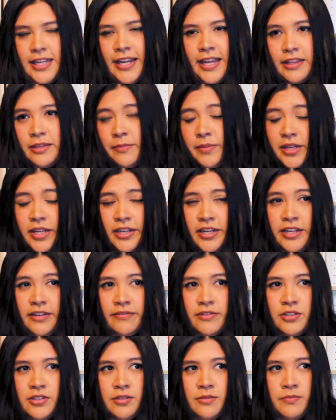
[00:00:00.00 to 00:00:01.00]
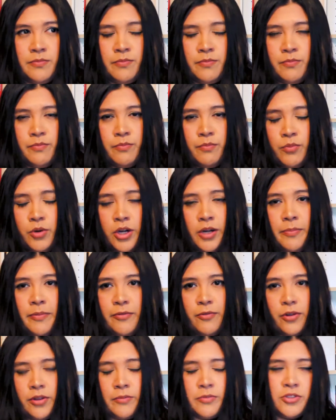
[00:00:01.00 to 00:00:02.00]
like at the beginning of the book
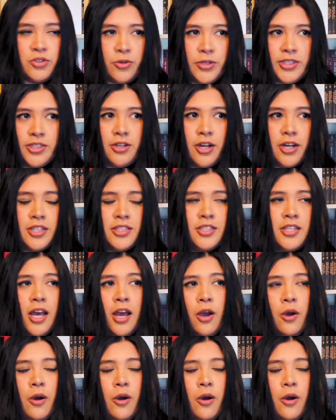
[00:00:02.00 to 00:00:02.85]
before the story starts.